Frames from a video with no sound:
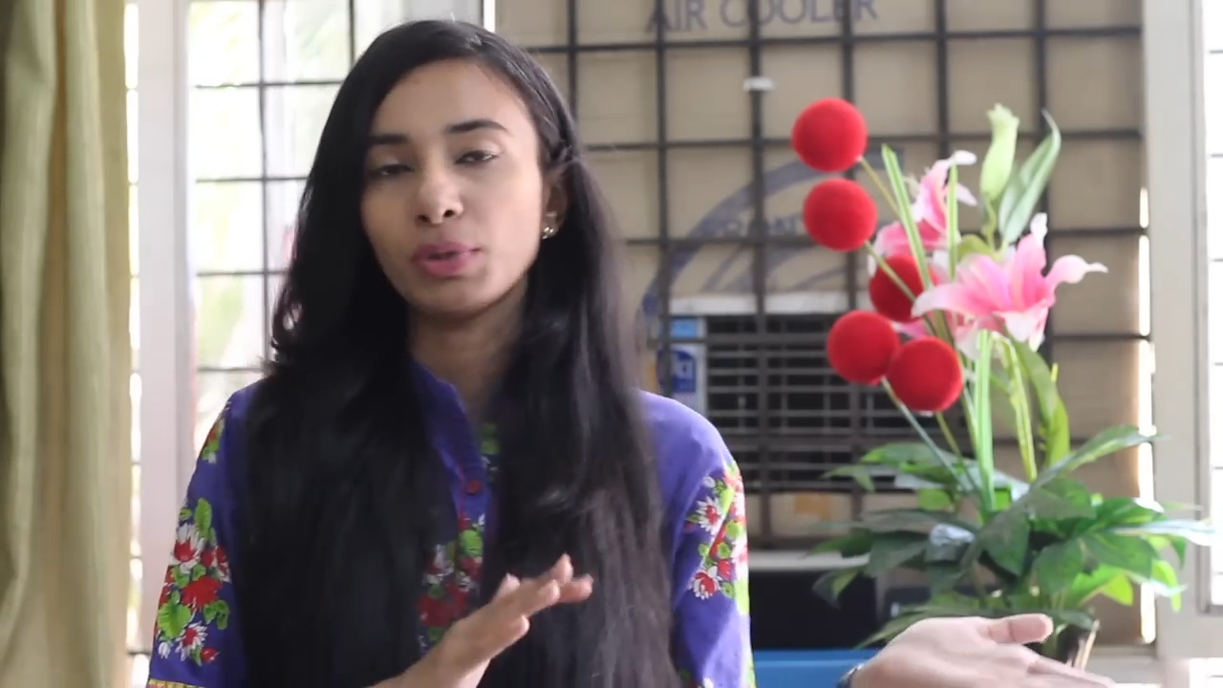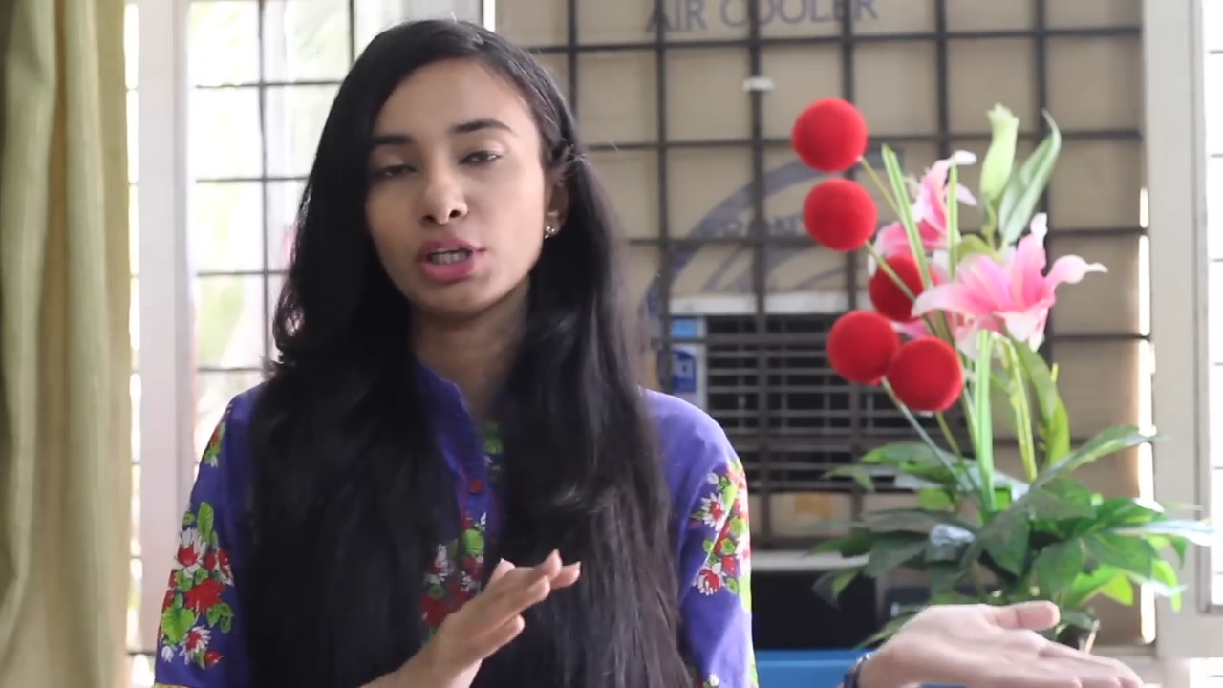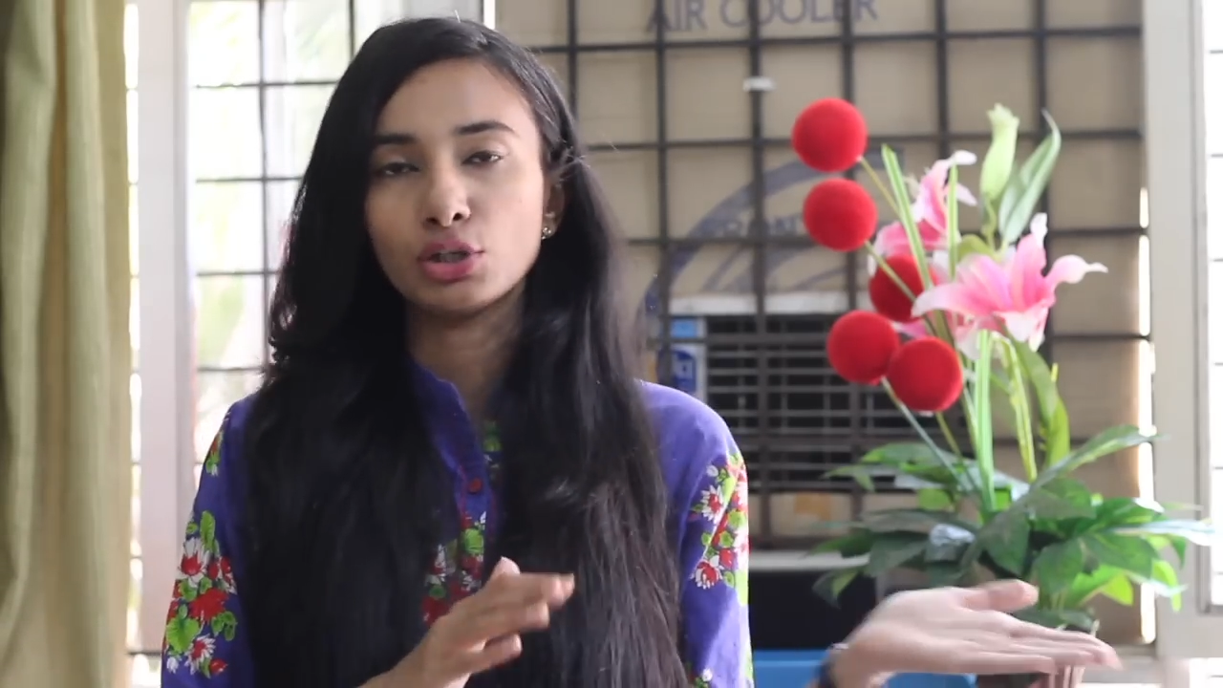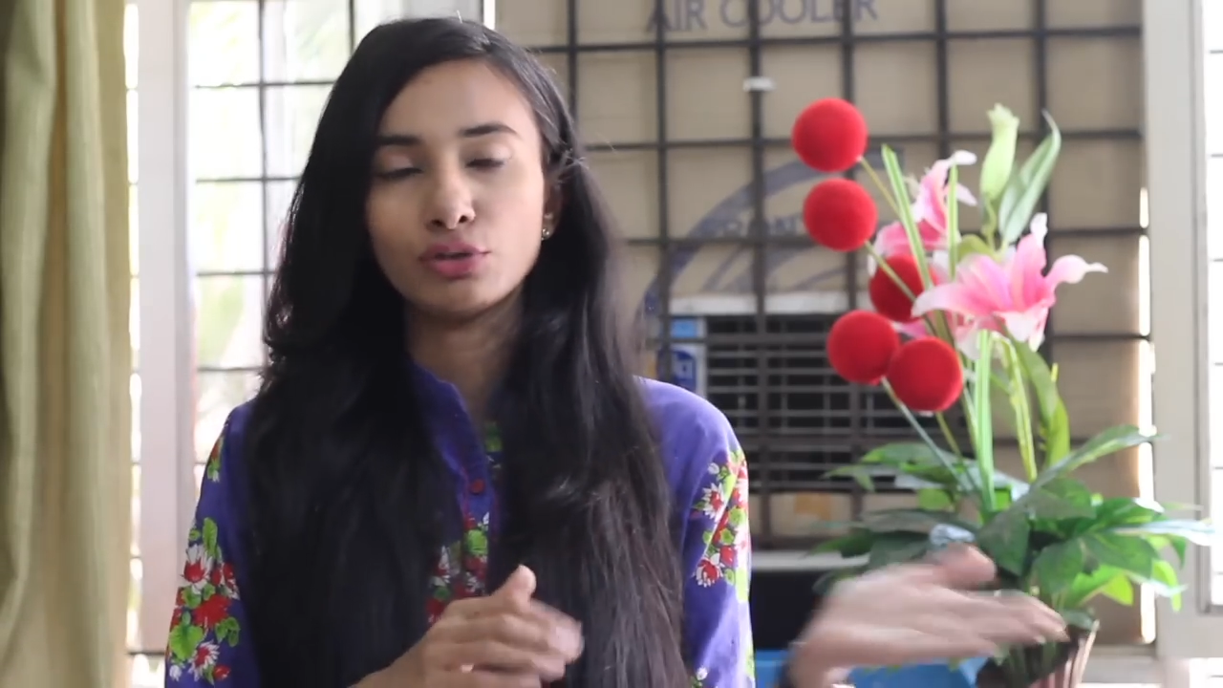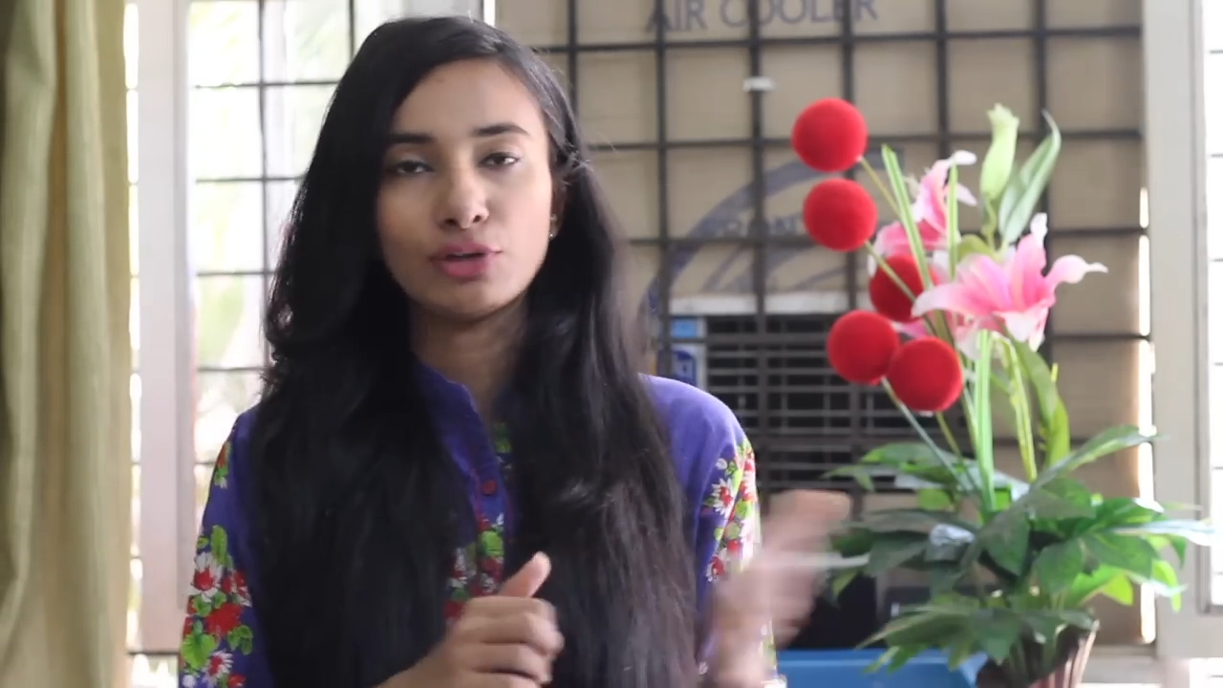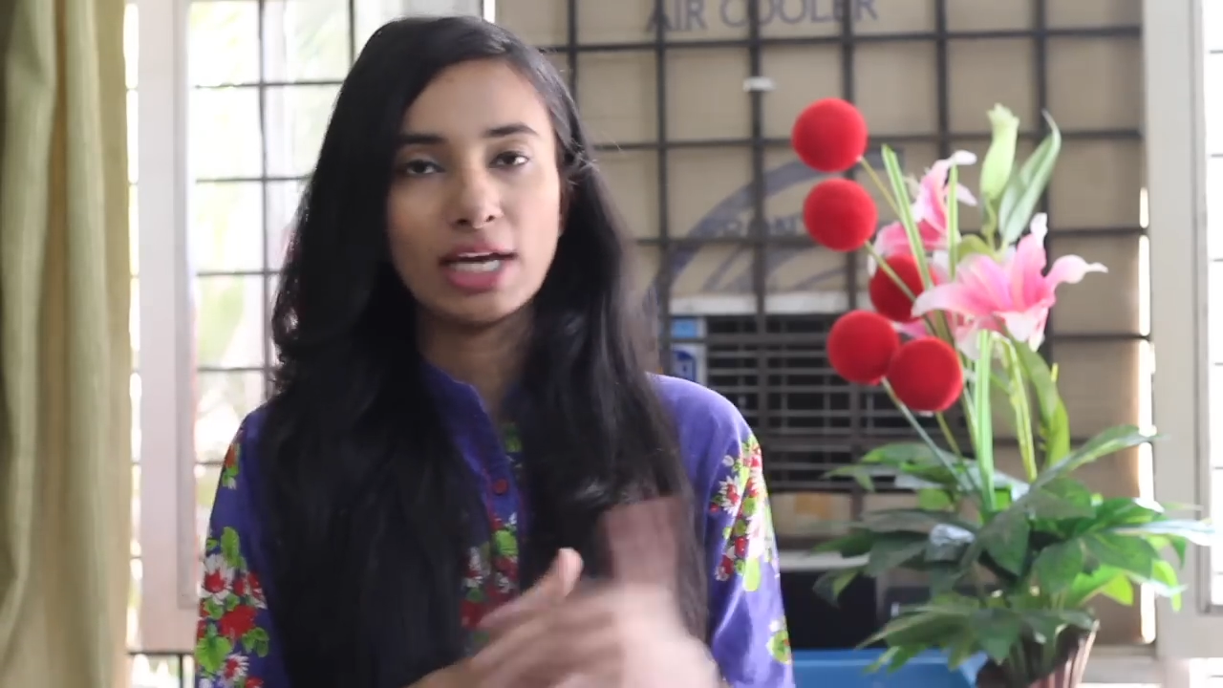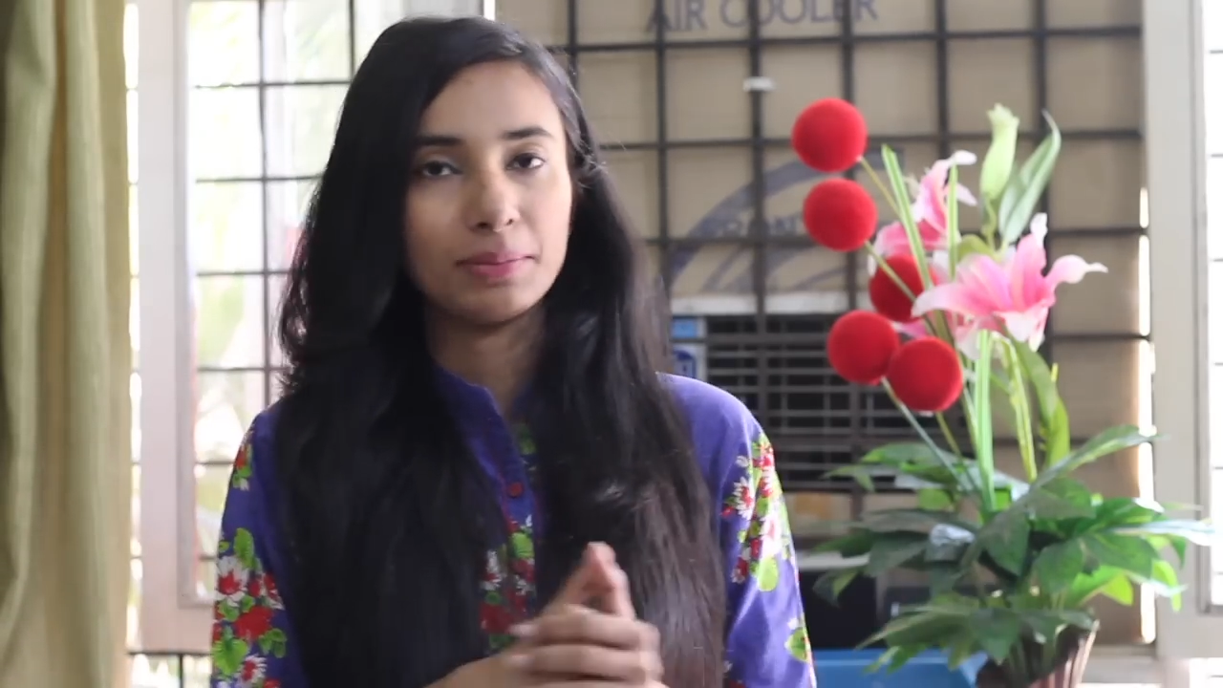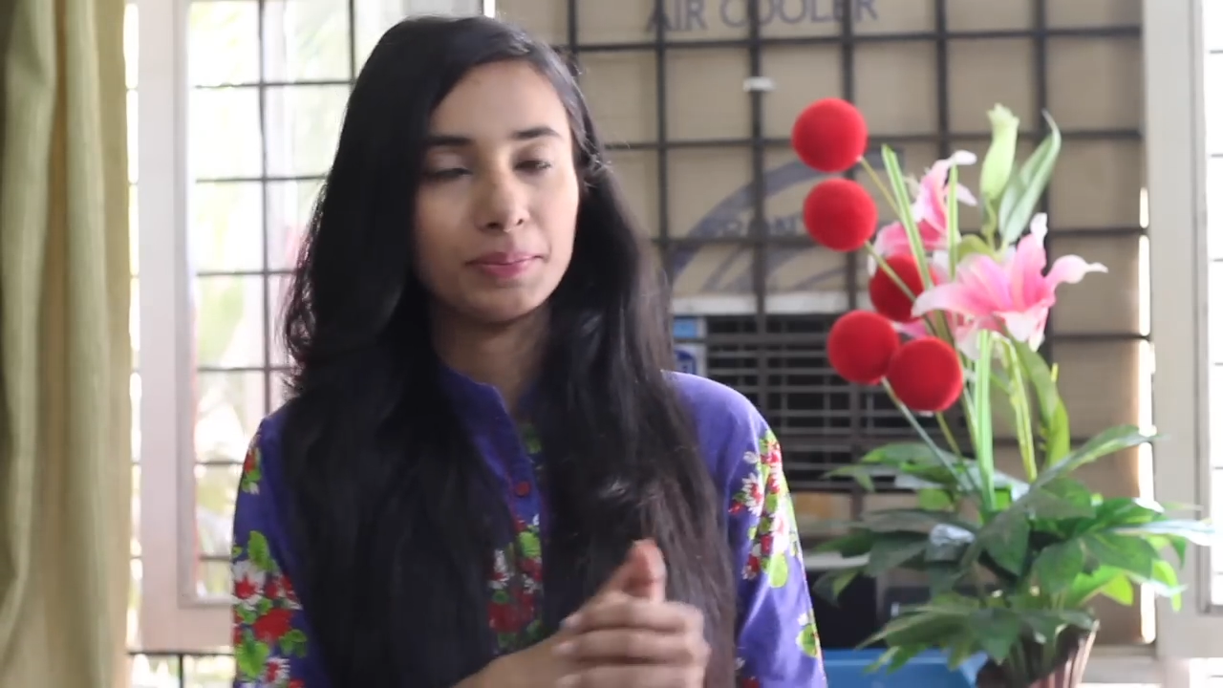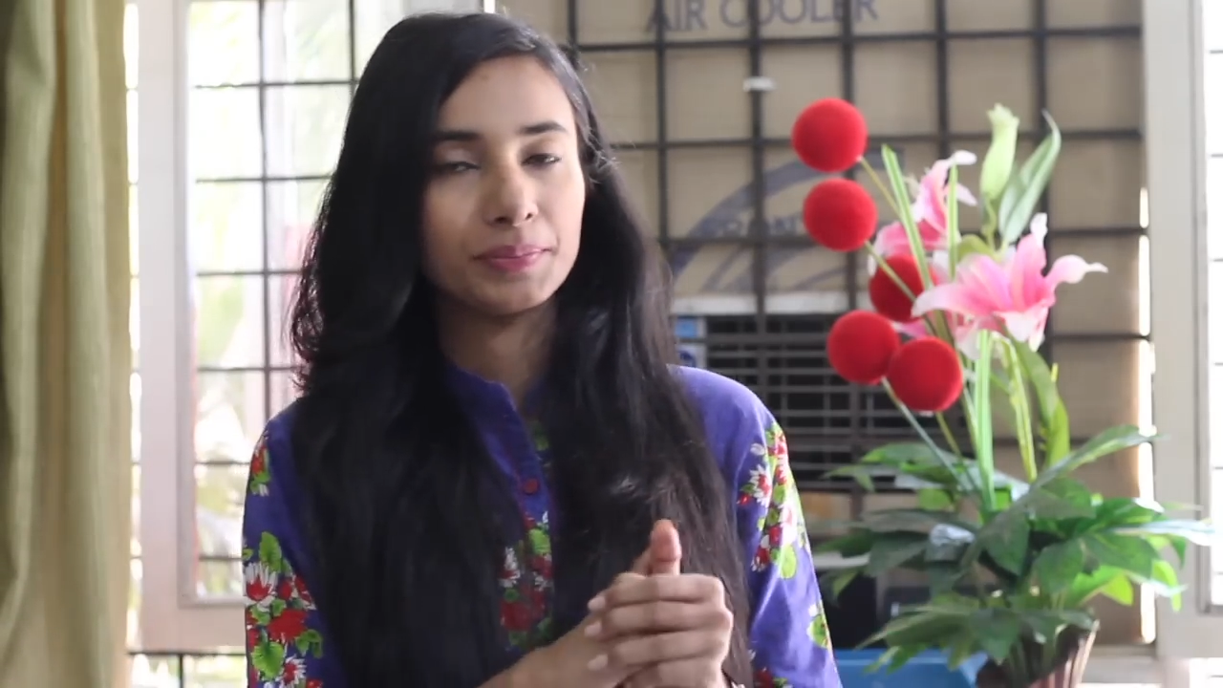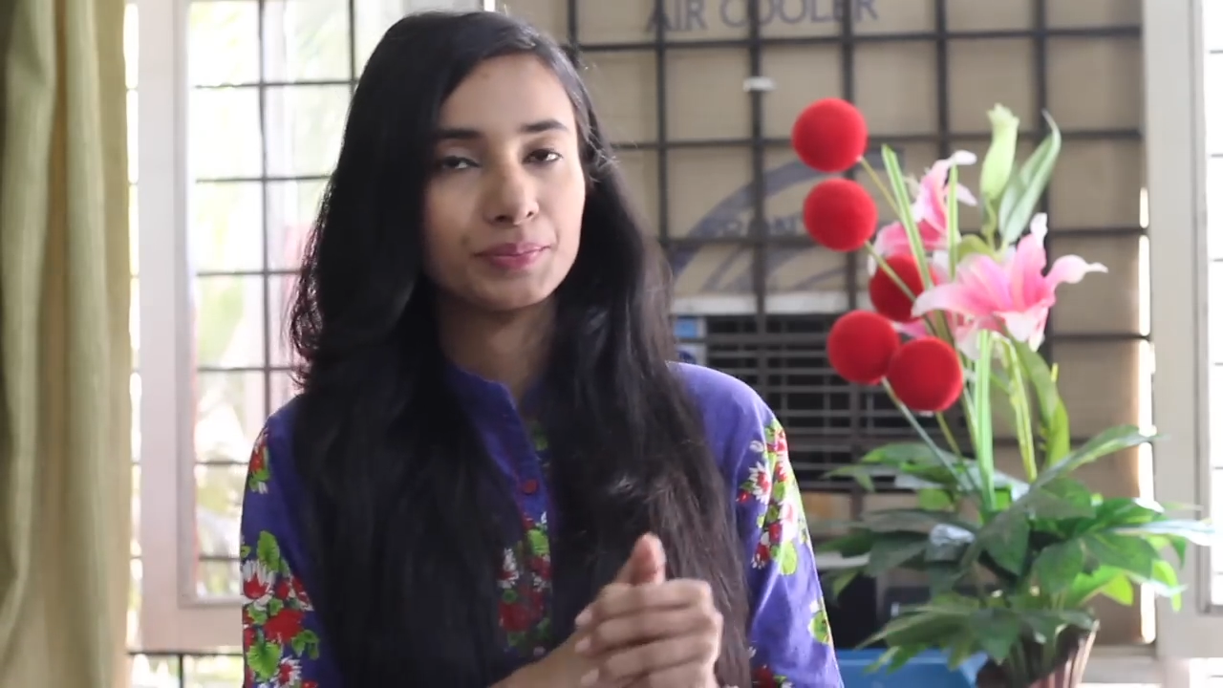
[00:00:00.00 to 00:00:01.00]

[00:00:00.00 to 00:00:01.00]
period of time.